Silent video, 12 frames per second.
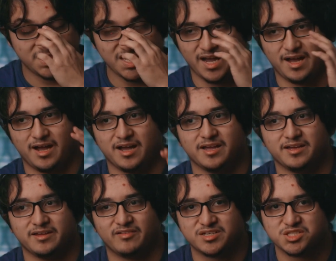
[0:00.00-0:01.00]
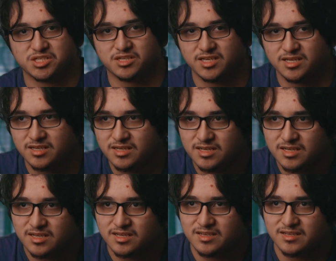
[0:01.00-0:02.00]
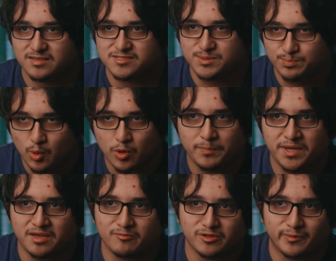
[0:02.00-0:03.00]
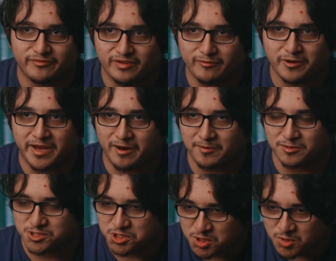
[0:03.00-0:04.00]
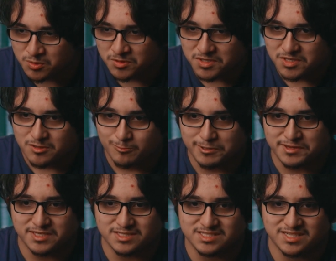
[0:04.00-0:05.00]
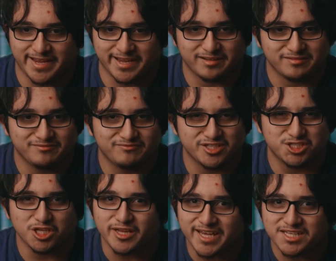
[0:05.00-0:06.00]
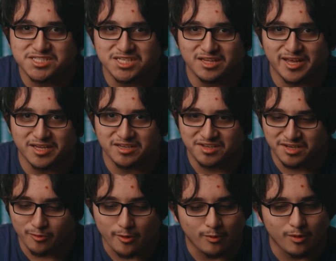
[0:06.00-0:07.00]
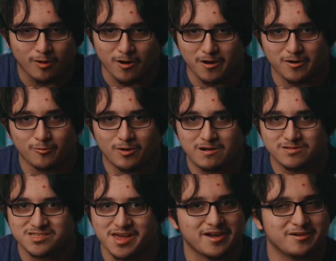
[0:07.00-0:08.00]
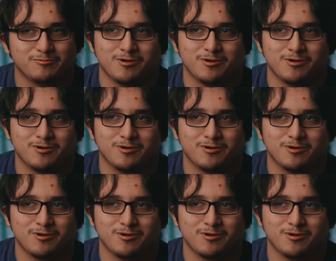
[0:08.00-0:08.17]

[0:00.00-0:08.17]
yeah, eventually Spook became one of my favorite characters too, with his like vigilante like hero arc, where I was like,